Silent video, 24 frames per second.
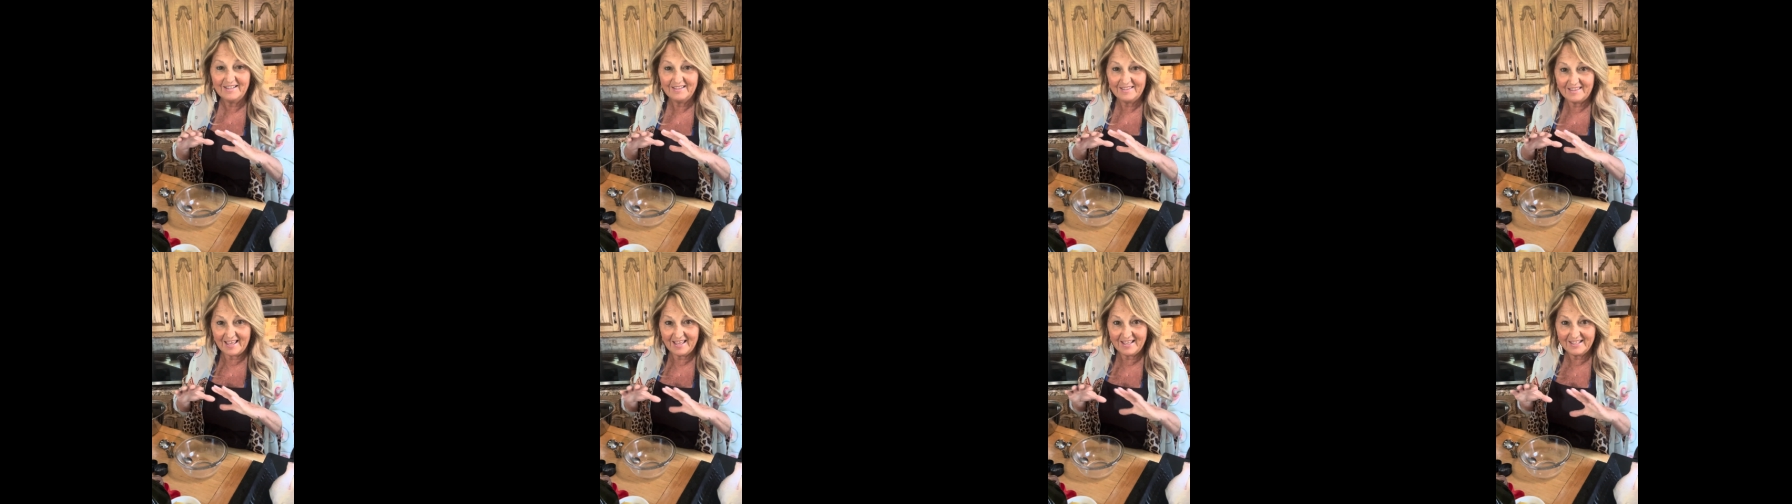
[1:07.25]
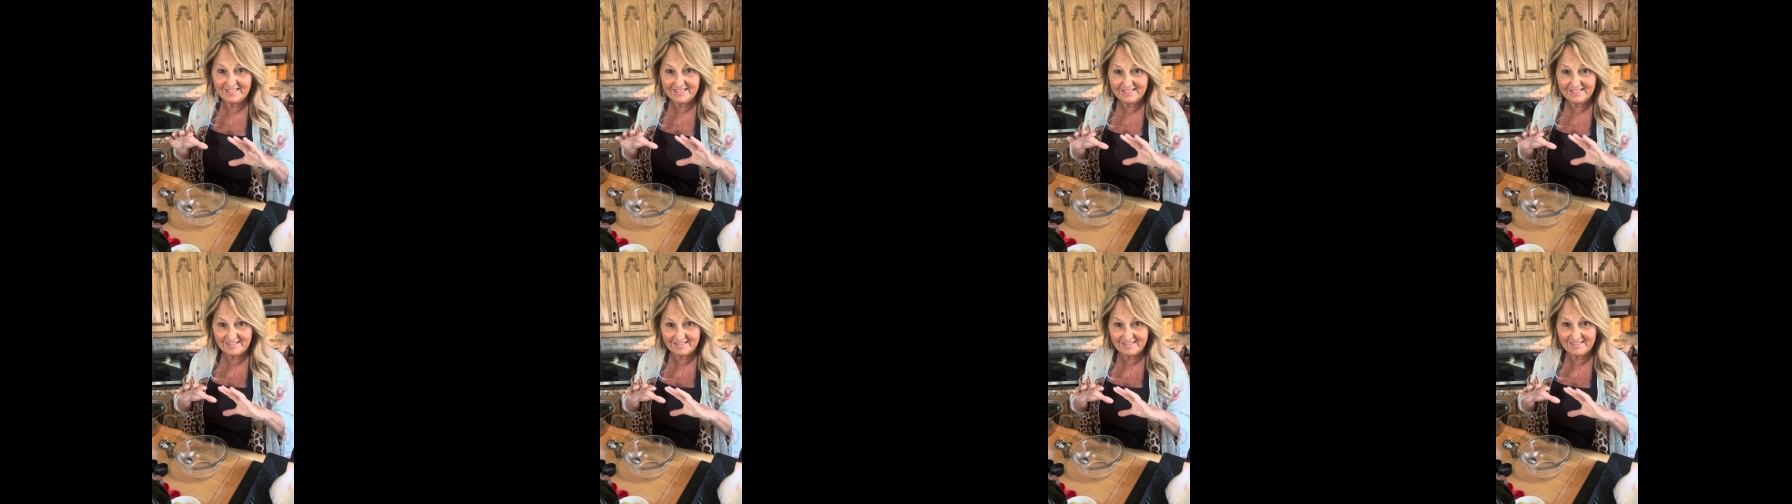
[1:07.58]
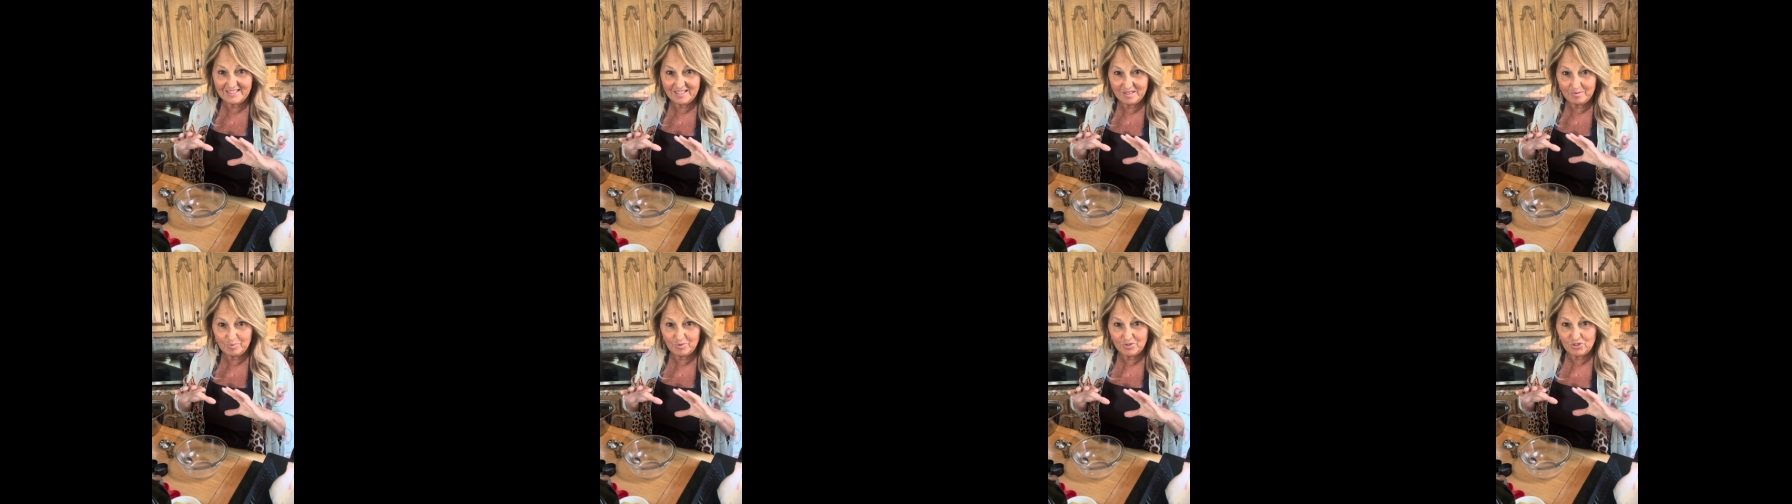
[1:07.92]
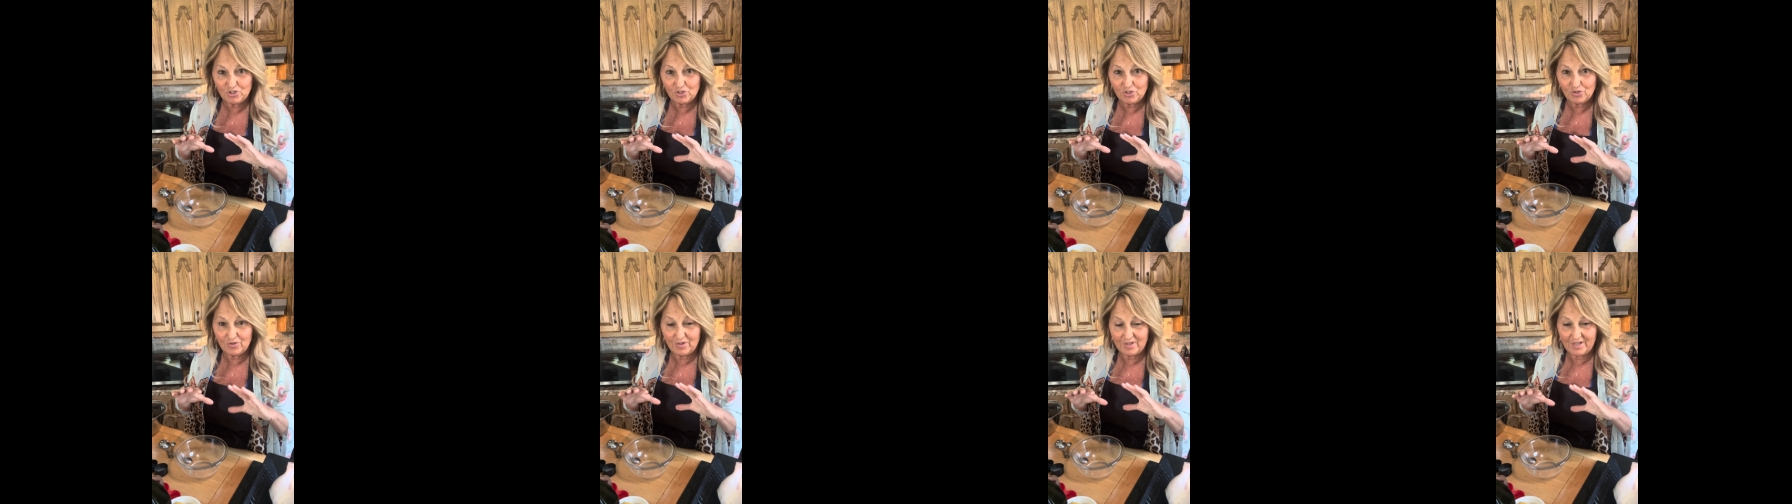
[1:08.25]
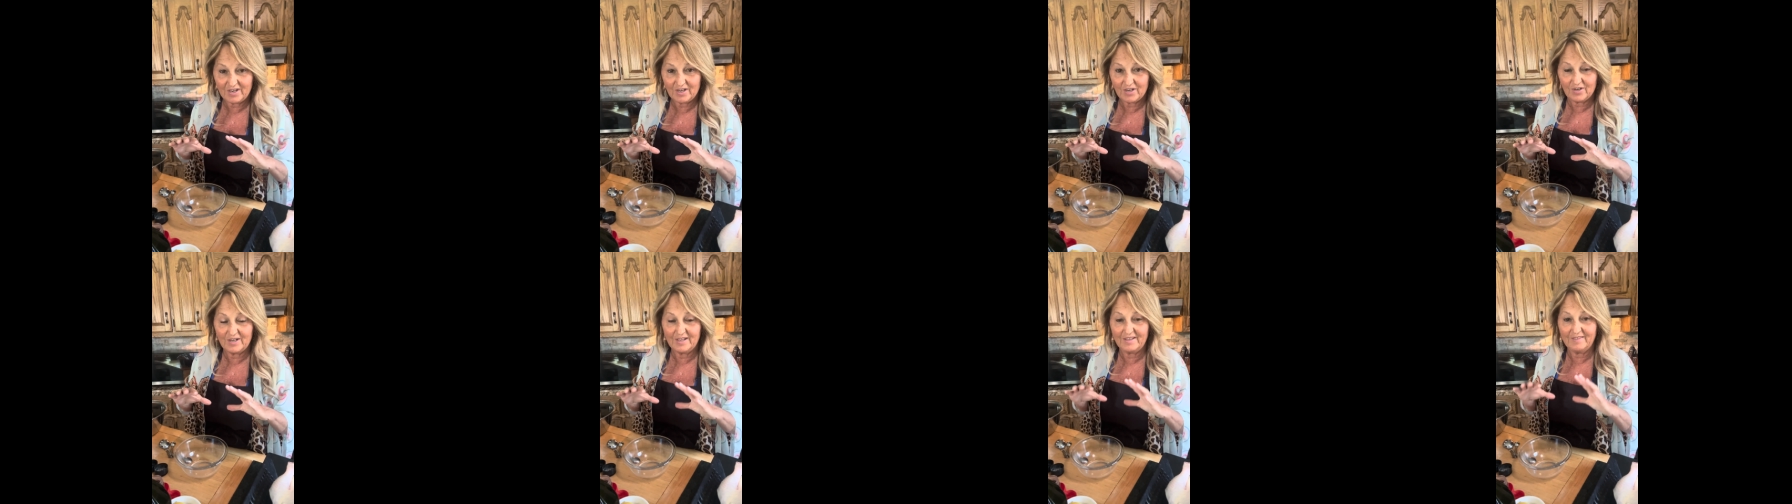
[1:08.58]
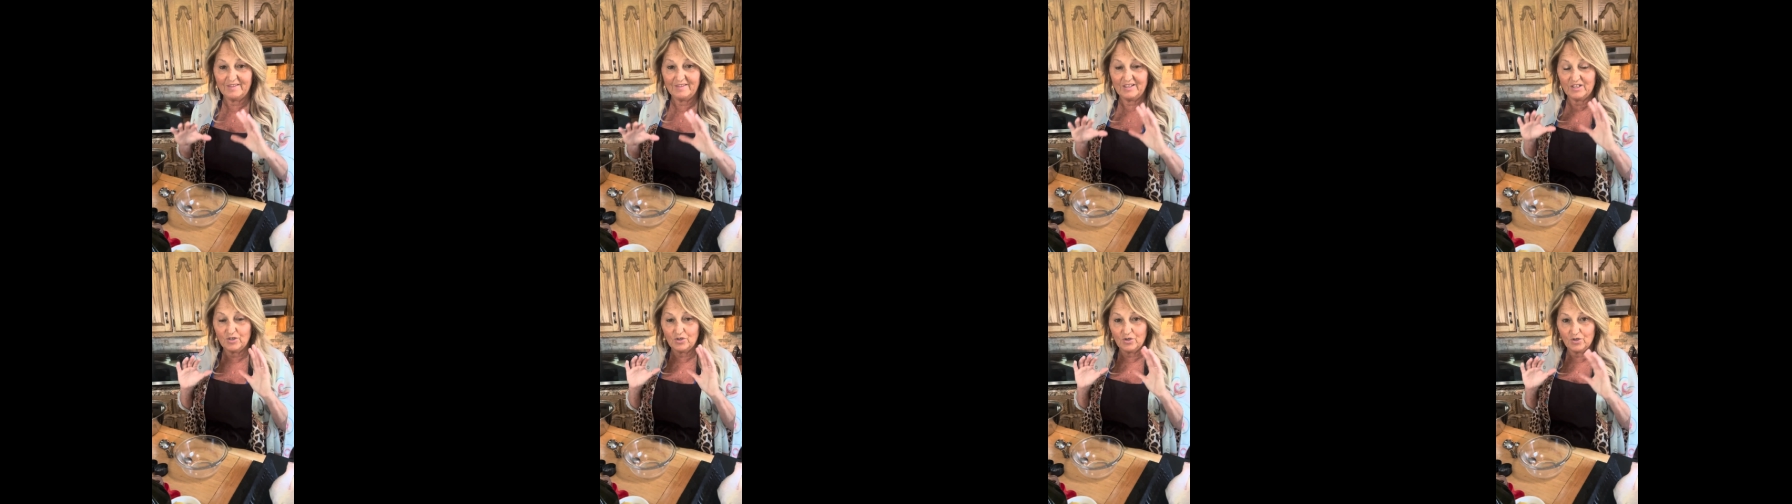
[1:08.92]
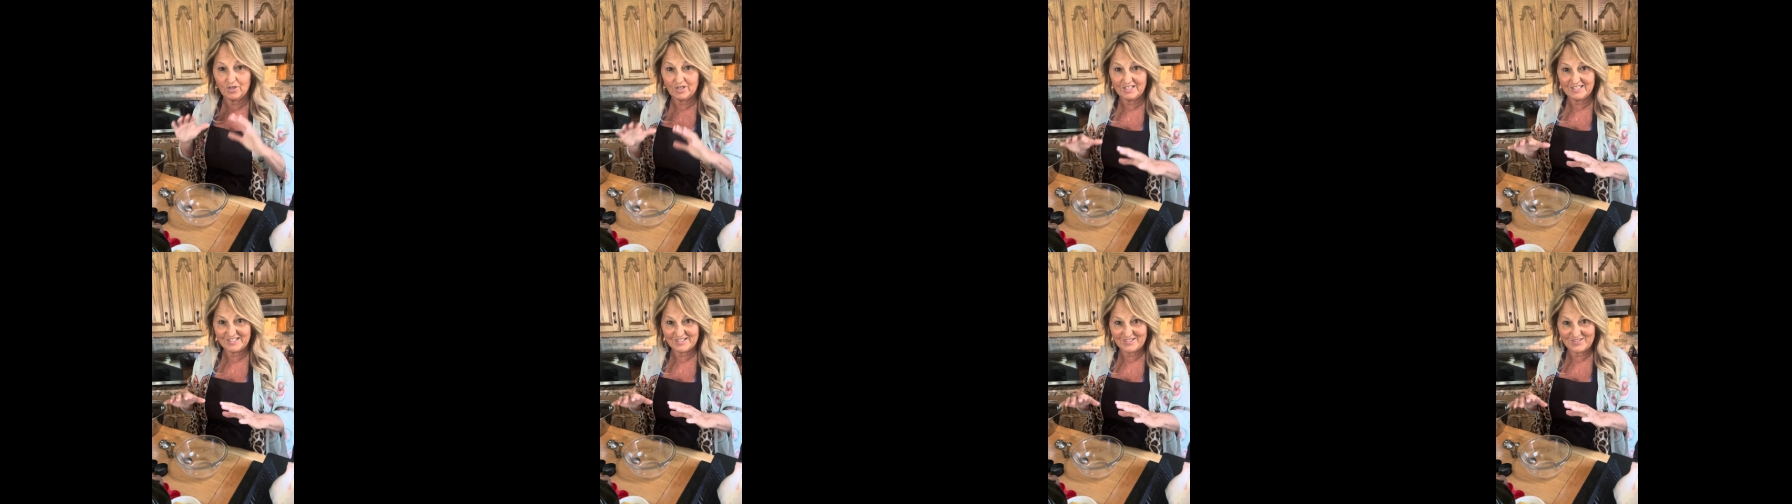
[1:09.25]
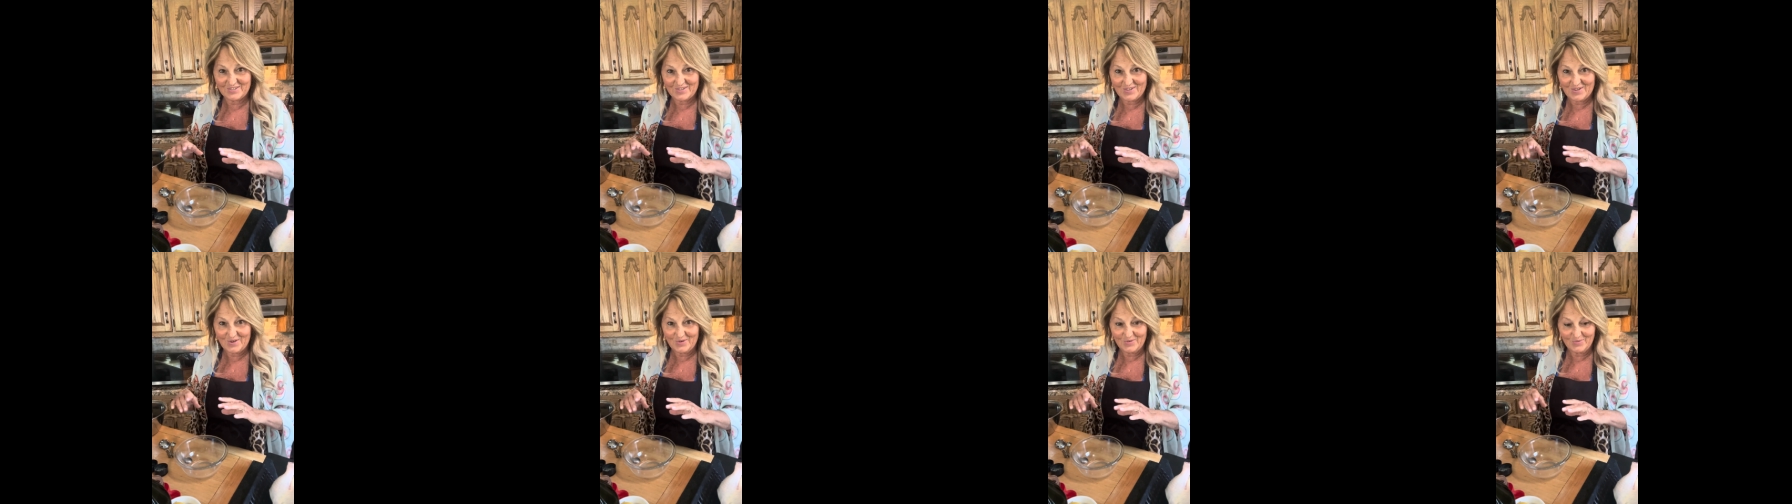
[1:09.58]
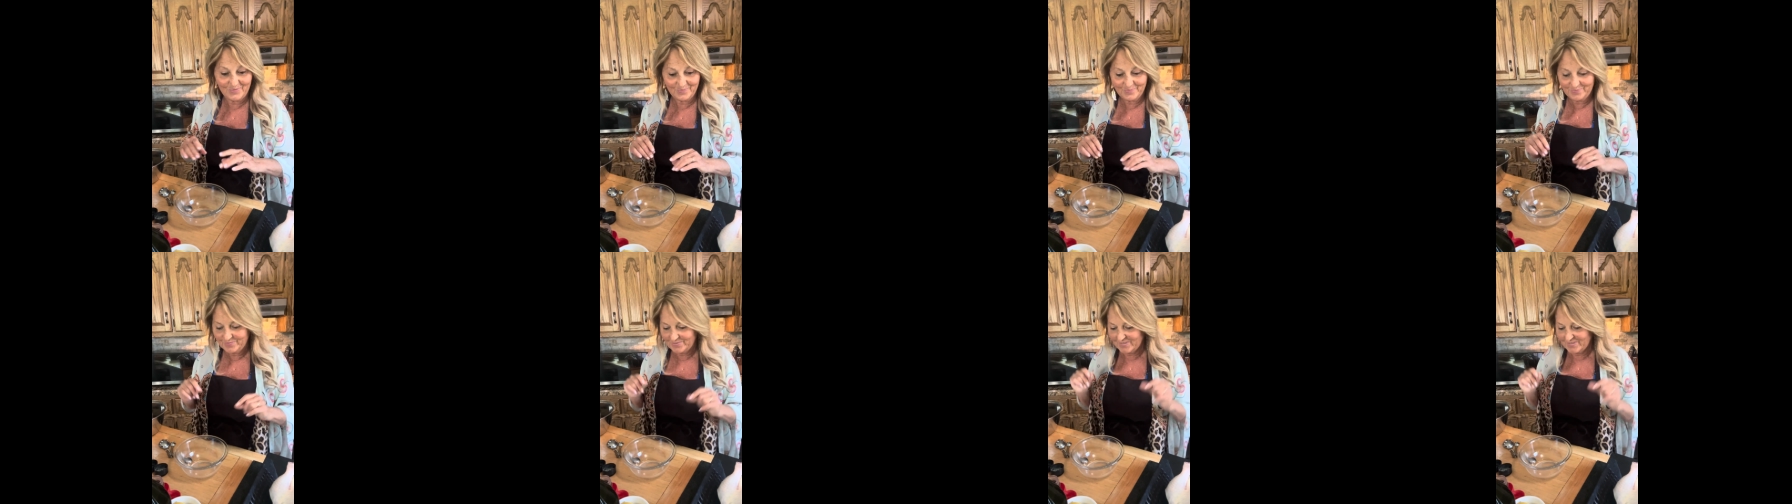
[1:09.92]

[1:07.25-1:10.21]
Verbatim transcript: that temperature there, and then cook it slow.